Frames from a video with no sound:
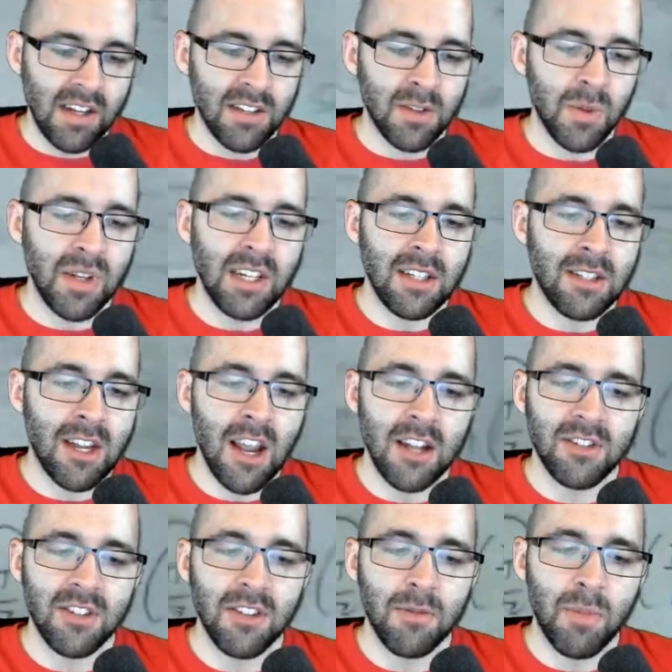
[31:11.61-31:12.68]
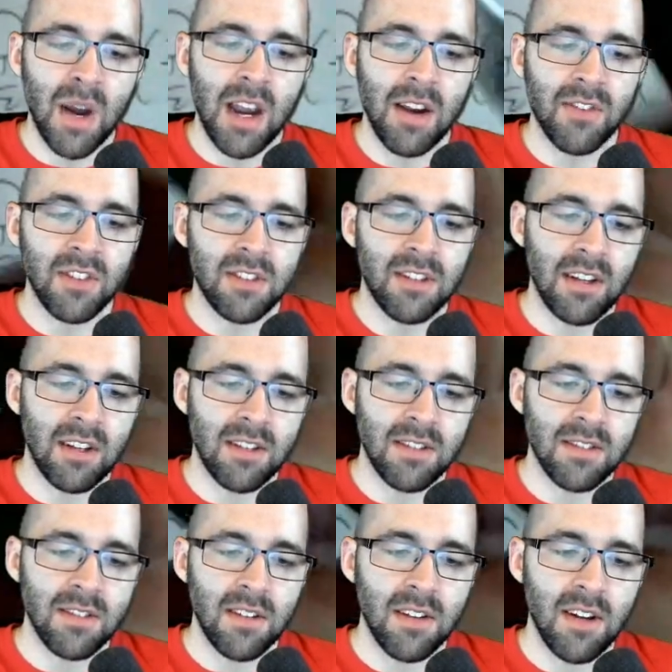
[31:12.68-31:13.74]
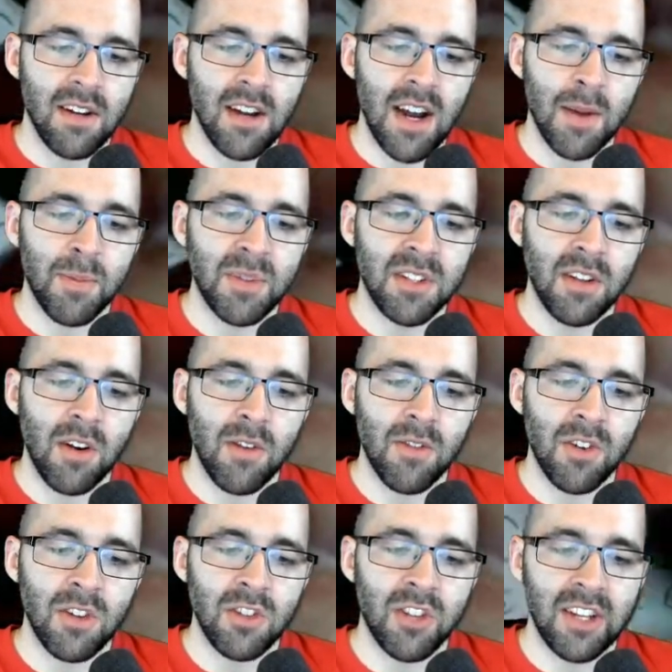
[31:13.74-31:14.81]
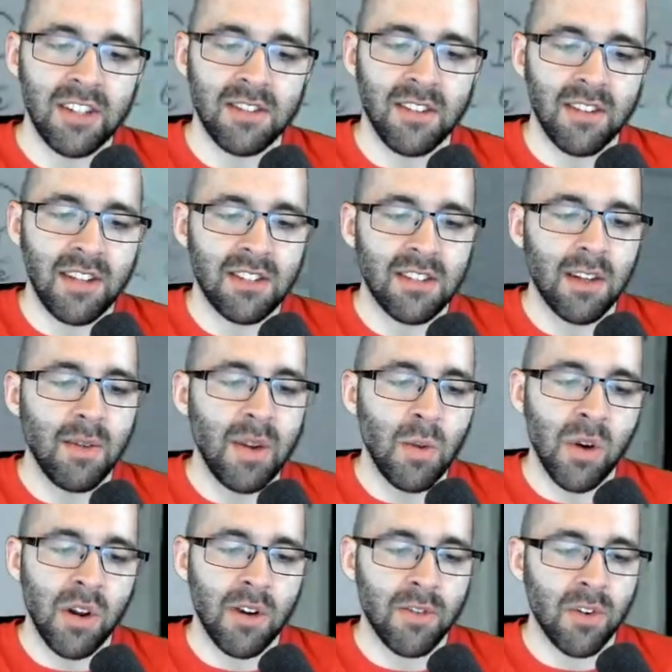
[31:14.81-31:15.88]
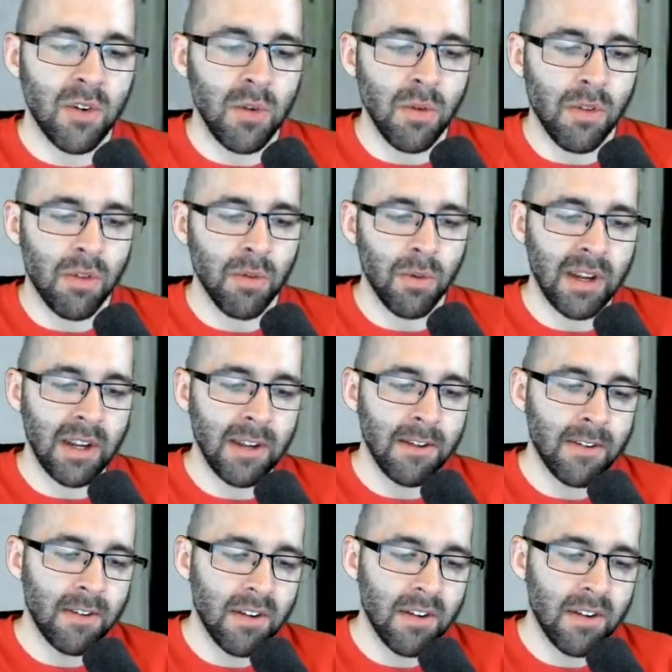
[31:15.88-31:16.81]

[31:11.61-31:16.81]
So we need tangent of pi over 6, opposite over adjacent. That's going to be 1 over root 3.